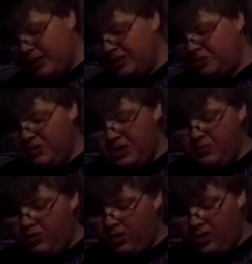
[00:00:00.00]
anything
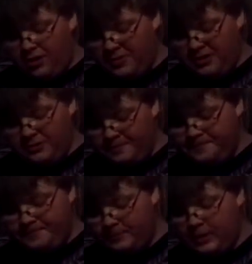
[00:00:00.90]
speedball,
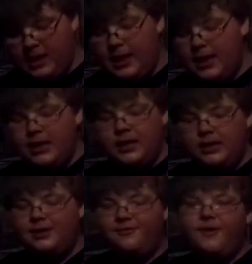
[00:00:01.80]

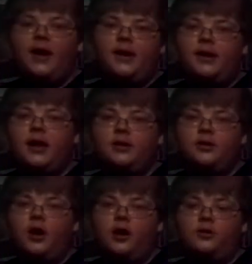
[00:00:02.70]
you can find an
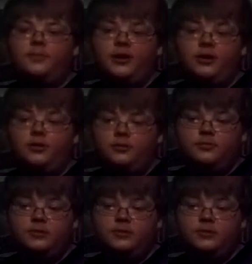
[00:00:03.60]
autococker barrel.